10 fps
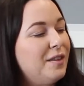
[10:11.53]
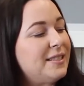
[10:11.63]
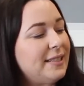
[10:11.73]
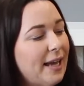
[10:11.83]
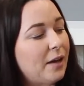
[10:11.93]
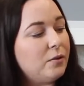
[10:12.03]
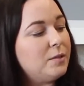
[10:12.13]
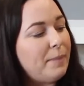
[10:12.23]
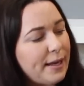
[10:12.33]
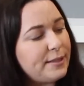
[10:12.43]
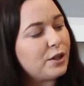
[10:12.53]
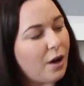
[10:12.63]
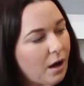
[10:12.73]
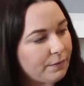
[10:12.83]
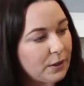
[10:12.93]
the Seattle's Best
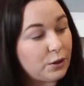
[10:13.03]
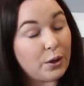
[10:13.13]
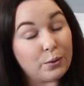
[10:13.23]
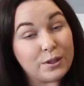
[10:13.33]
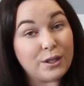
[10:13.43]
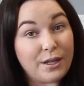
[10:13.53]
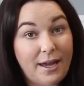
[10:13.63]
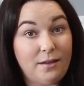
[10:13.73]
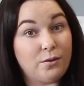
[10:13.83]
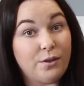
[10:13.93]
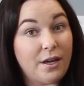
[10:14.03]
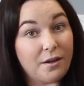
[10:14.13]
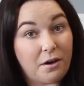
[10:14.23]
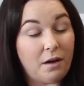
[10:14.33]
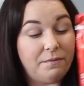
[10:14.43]
coffee, toasted
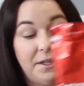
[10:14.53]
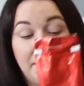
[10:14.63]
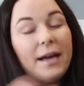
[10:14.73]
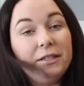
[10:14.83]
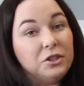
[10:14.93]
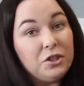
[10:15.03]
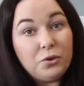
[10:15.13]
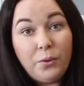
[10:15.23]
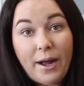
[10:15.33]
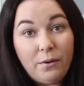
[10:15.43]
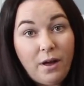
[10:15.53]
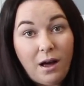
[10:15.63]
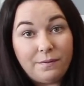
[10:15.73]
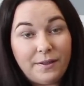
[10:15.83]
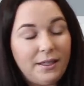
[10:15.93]
hazelnut coffee, and it's just ground
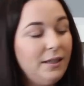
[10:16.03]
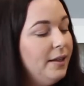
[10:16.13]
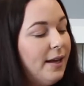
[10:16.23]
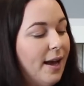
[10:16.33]
coffee,